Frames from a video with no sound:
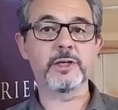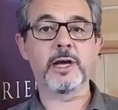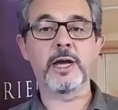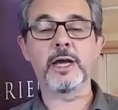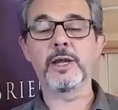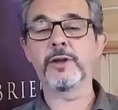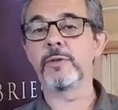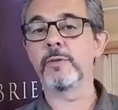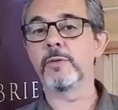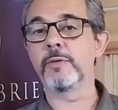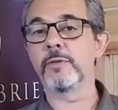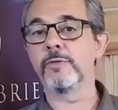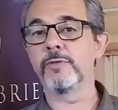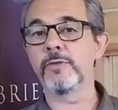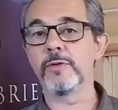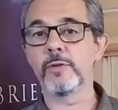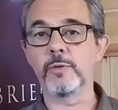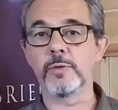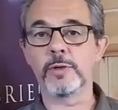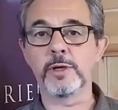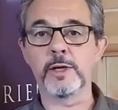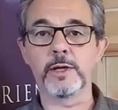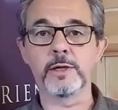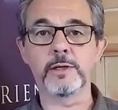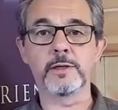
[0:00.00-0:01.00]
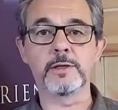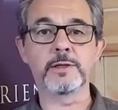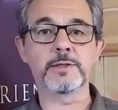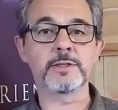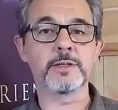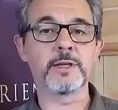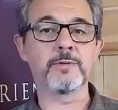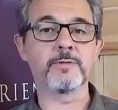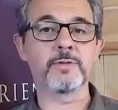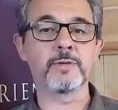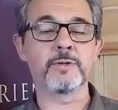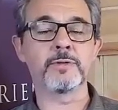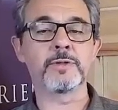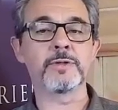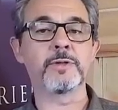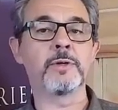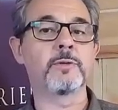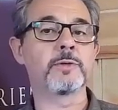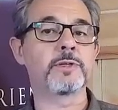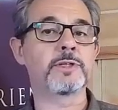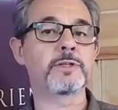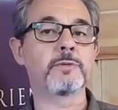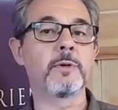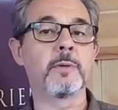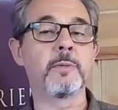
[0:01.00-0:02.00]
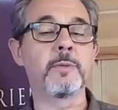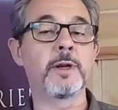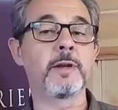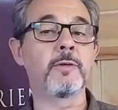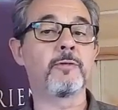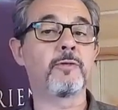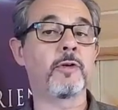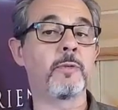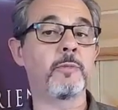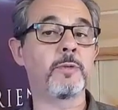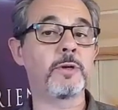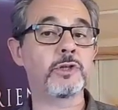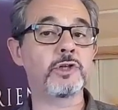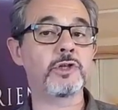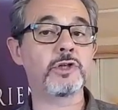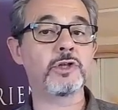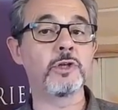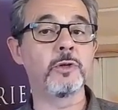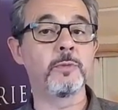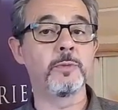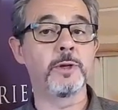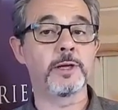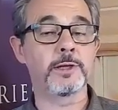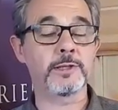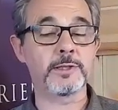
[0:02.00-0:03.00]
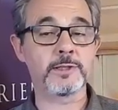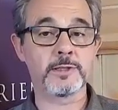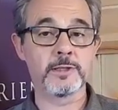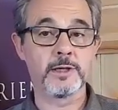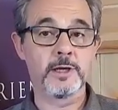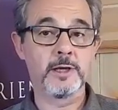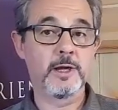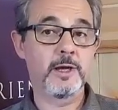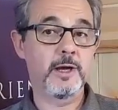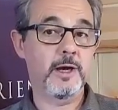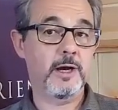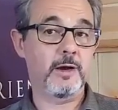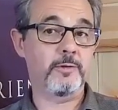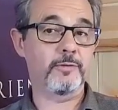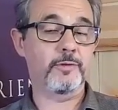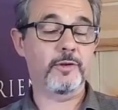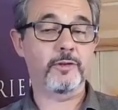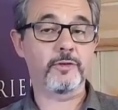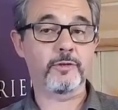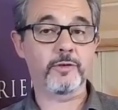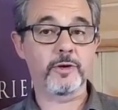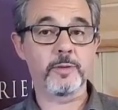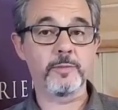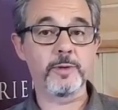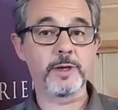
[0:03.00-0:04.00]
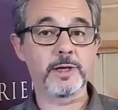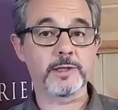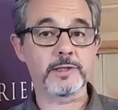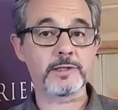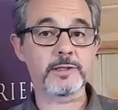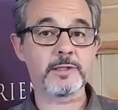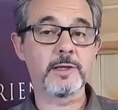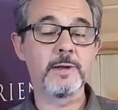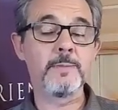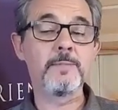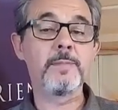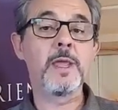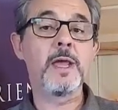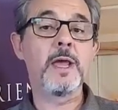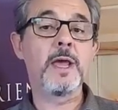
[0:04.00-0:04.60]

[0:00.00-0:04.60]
and there were a few giggles, and everything was going swimmingly for about 2 minutes of the 3 minutes.